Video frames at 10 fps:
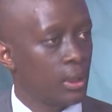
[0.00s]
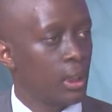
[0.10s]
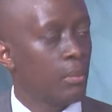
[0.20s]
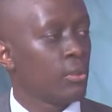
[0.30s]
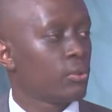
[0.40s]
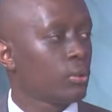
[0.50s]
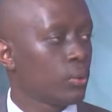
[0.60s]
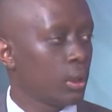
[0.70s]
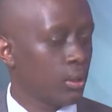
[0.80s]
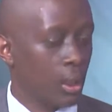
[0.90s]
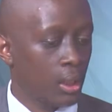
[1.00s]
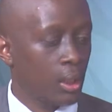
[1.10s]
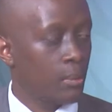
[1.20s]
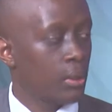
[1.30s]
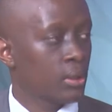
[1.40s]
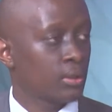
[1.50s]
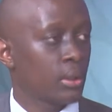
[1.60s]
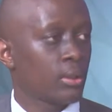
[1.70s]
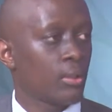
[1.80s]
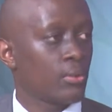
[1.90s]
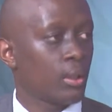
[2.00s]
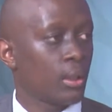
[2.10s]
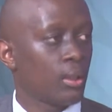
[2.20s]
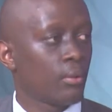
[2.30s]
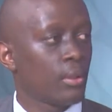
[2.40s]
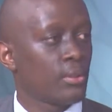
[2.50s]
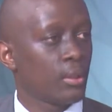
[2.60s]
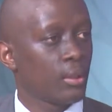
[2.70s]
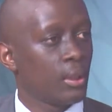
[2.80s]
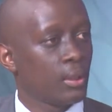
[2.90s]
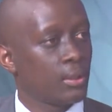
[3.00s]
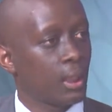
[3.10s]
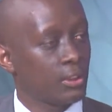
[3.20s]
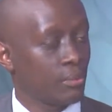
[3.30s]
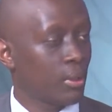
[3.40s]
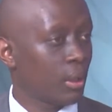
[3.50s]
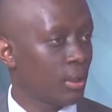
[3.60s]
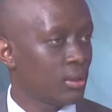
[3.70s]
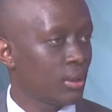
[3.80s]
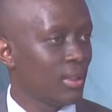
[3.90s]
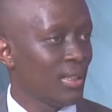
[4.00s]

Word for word: They may result to other measures such as uh, increasing the tax bracket,